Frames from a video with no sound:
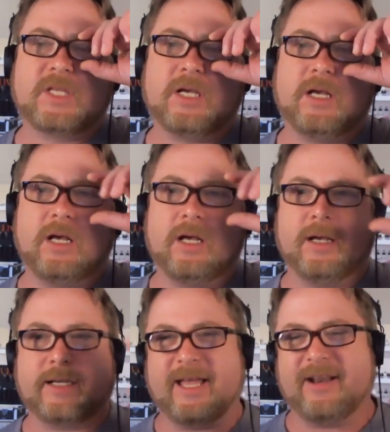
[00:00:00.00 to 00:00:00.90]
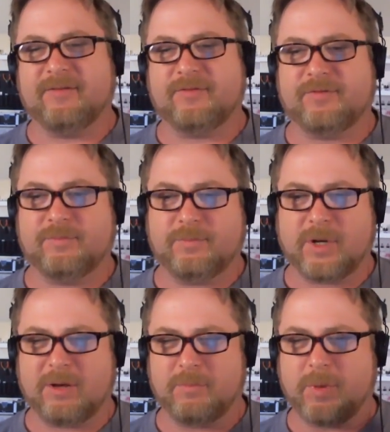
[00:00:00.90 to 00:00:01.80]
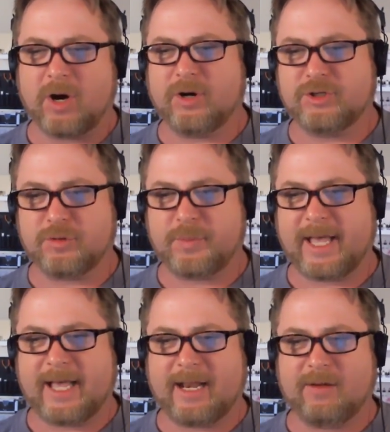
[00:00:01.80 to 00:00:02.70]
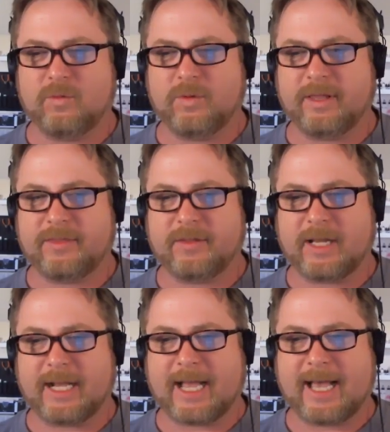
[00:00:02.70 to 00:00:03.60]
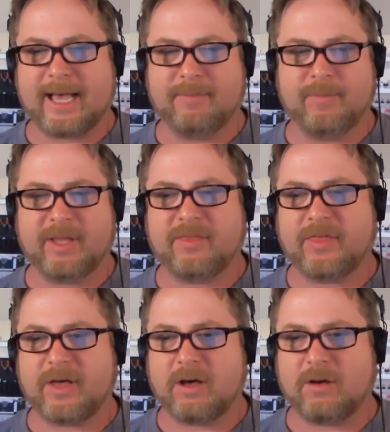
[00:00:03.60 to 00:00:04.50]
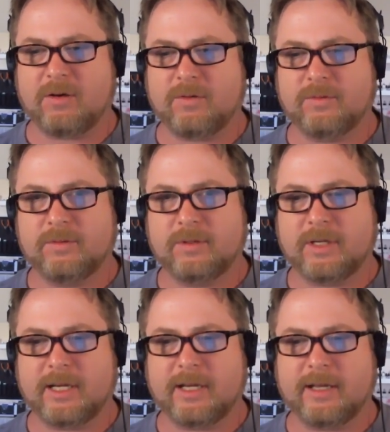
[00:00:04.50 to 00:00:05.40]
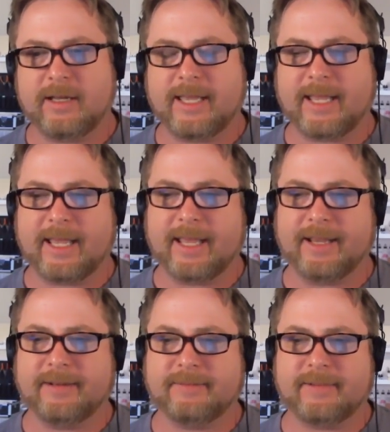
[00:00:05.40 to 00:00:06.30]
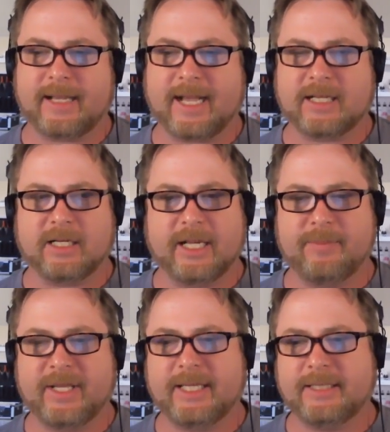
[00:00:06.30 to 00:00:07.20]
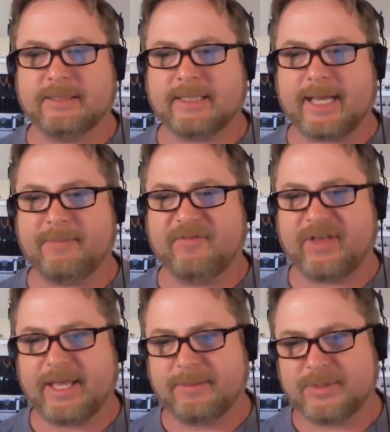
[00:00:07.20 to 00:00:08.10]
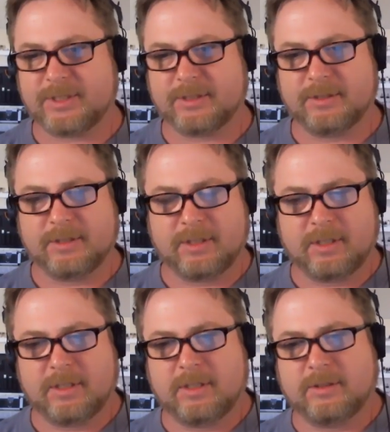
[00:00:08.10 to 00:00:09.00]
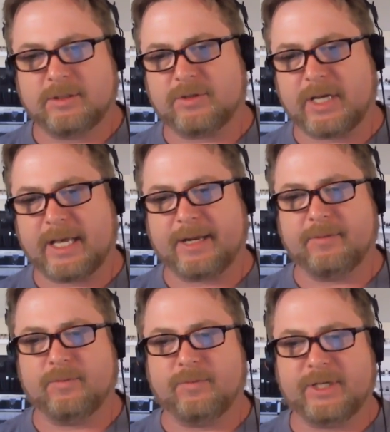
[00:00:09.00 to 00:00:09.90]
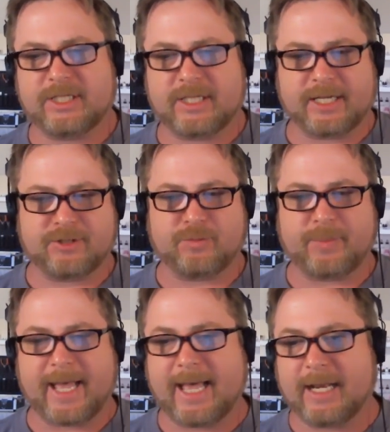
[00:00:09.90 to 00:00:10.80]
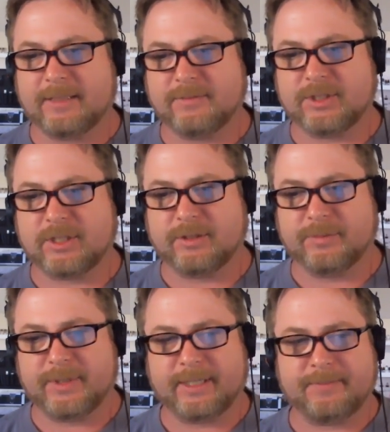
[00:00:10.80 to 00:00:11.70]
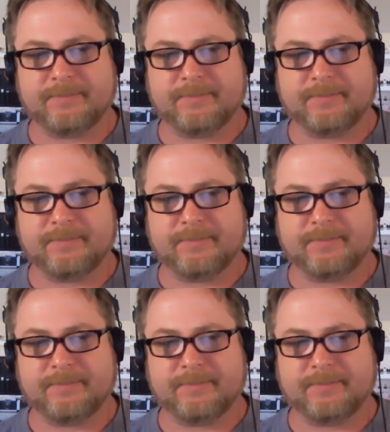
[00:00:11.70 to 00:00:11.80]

kind of bombard your palate with like high menthol and like lemony type vapes to try to reset your palate just a little bit.